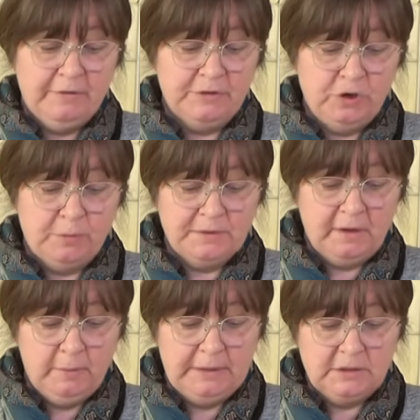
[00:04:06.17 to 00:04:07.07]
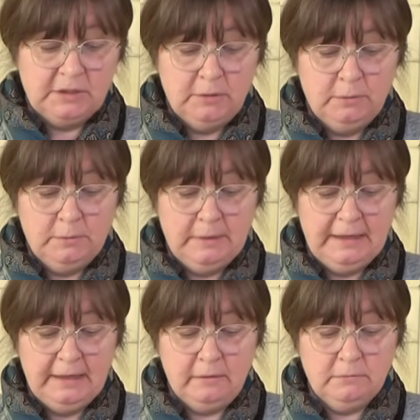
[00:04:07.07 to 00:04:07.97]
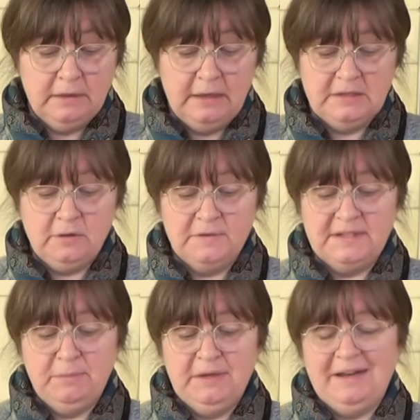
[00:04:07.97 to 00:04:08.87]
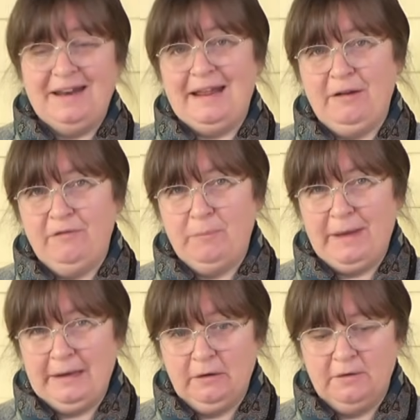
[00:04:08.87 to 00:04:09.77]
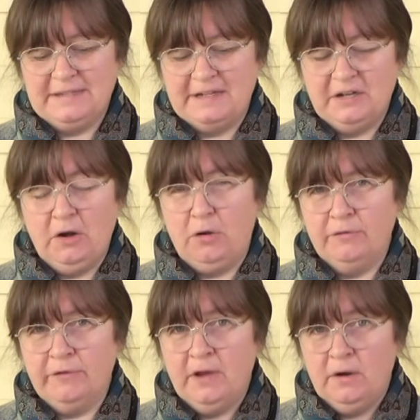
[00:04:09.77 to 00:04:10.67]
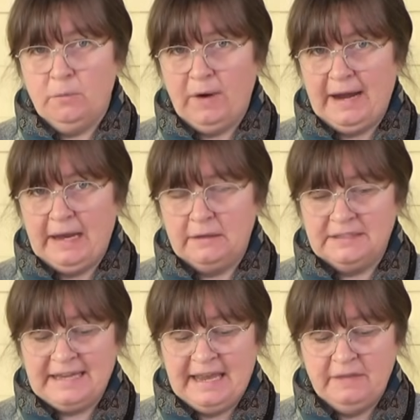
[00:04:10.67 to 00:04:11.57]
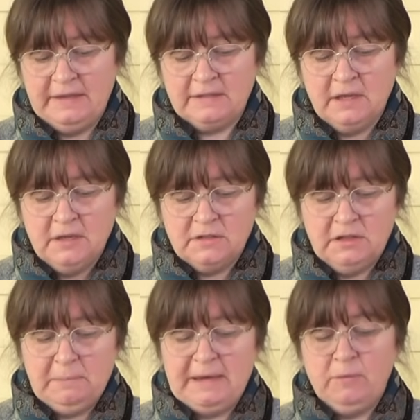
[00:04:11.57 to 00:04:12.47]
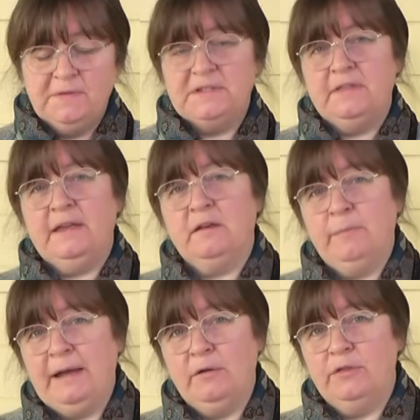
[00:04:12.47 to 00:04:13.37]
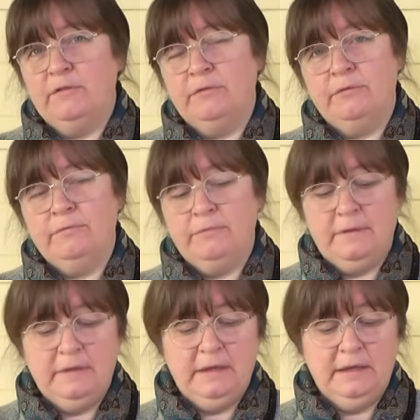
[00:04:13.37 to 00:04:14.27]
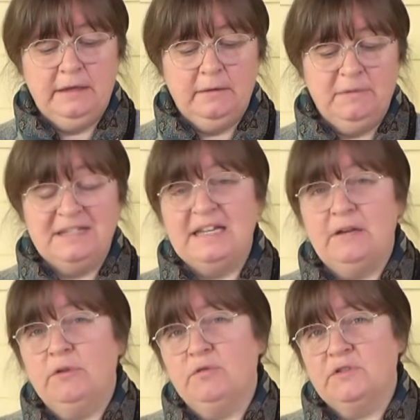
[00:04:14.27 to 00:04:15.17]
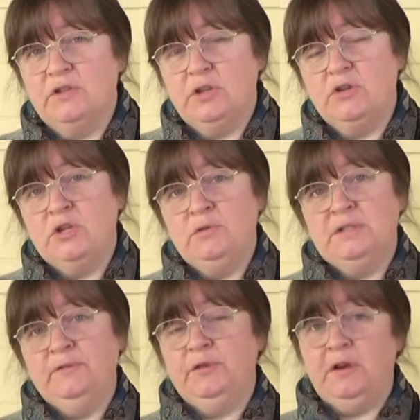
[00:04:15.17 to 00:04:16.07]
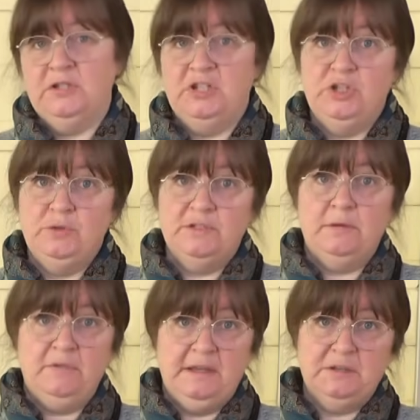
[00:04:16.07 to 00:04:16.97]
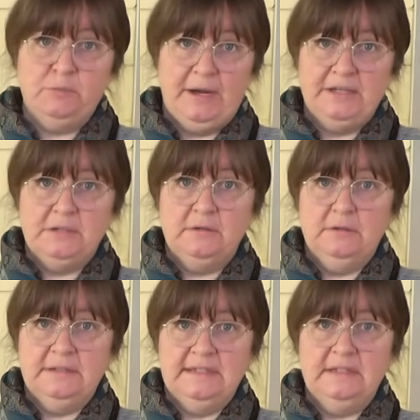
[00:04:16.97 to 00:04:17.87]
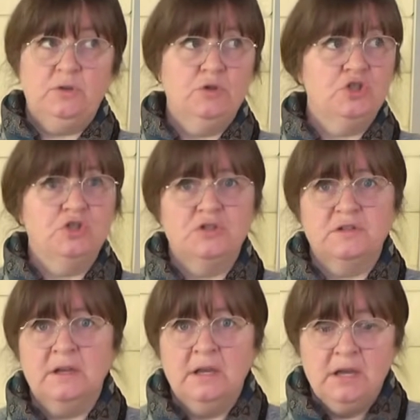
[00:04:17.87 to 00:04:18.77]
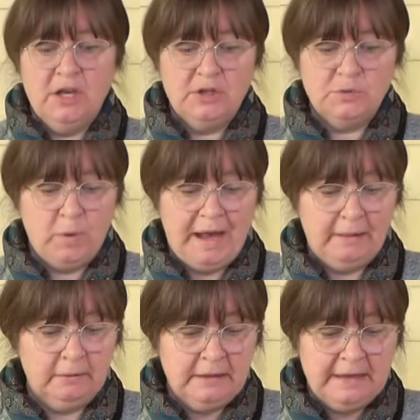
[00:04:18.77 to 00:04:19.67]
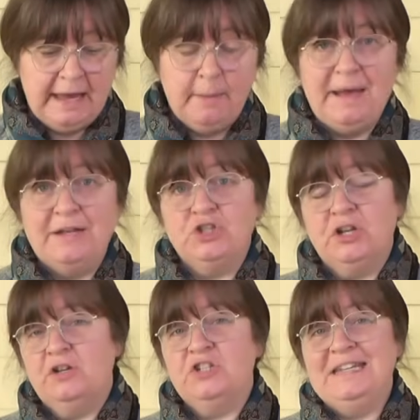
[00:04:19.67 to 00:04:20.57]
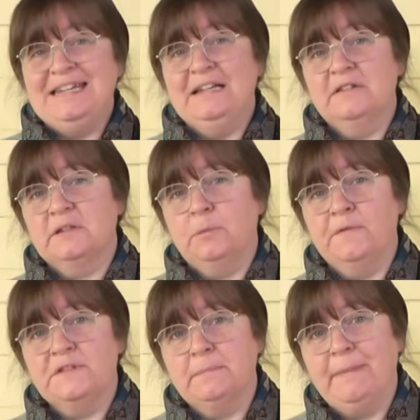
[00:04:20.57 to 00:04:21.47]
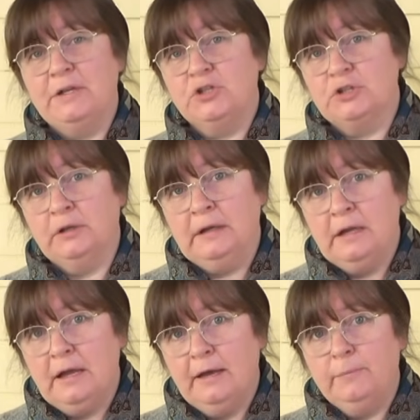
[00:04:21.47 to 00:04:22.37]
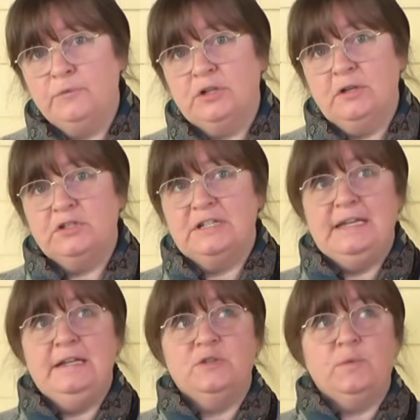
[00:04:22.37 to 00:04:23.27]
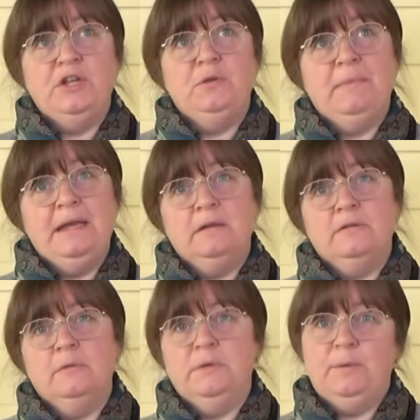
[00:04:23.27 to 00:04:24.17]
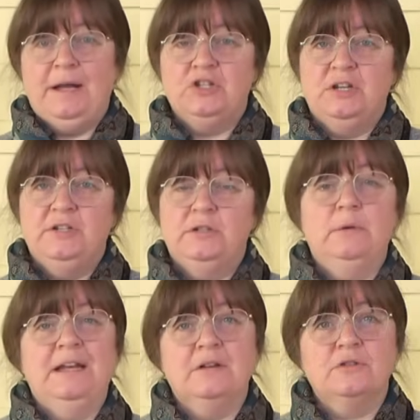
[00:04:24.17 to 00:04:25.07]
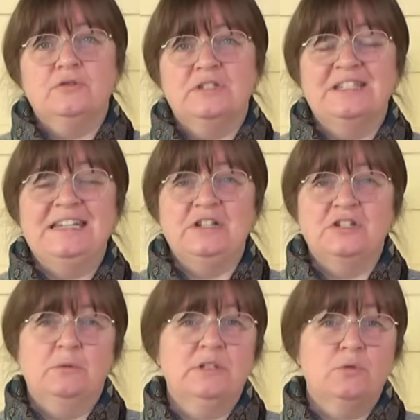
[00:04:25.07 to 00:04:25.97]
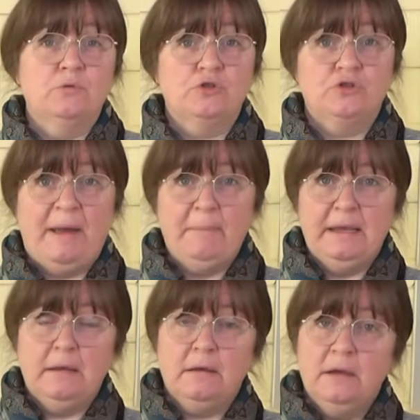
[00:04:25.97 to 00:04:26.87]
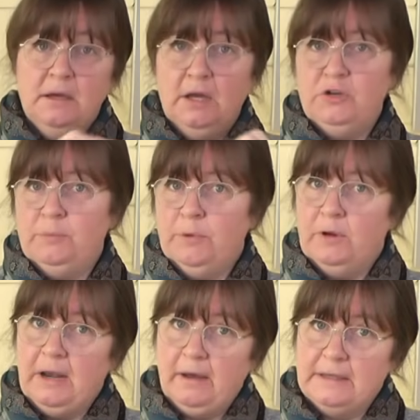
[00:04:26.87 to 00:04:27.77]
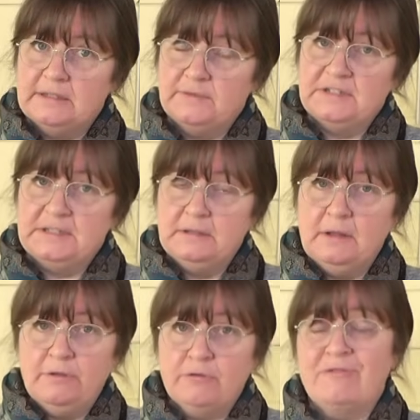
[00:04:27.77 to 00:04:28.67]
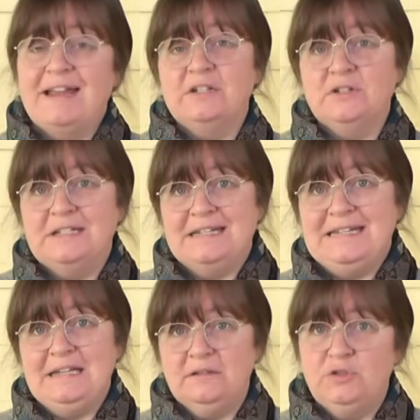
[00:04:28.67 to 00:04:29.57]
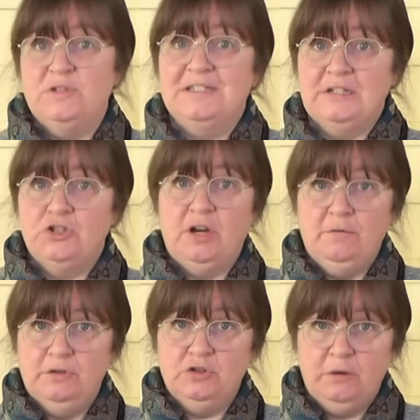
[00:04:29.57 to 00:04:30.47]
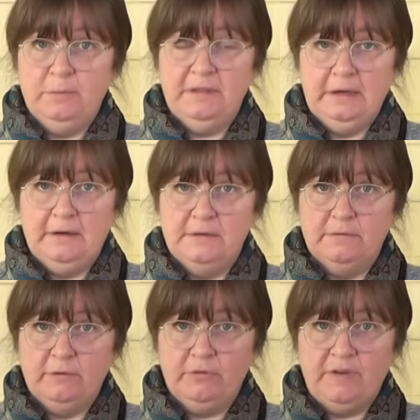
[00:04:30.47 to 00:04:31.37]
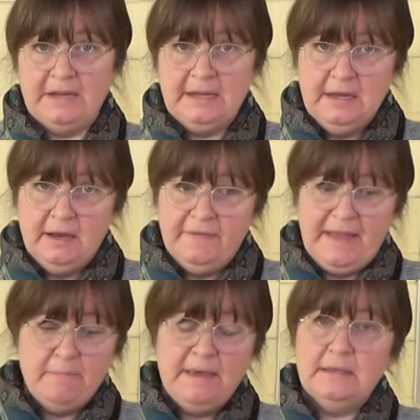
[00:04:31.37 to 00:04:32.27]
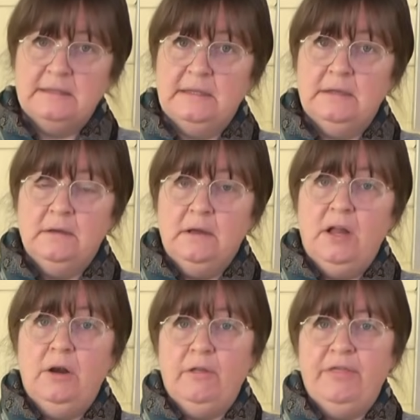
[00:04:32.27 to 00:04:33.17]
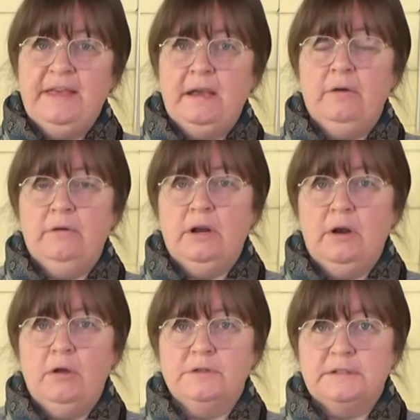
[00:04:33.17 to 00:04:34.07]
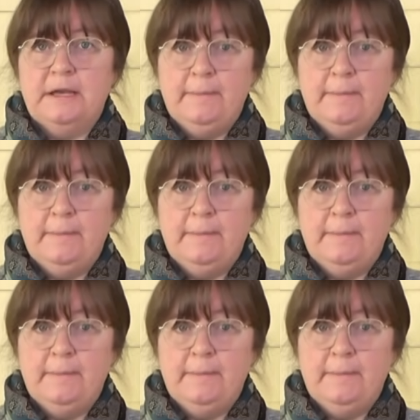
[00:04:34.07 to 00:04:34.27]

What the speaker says: The top's going to here. And it's obviously been in and out of a bag a lot. It's had a lot of wear and tear, this. So you may want to think about the materials that you use if you're going to use something as practical as this, cushions as well, and church kneelers. I want to mention church kneelers. When you make them, you actually do an extra stitch, so it's called tramming, and you put lines of thread underneath and you stitch over the top of the lines of the thread, and that makes it a lot thicker and a lot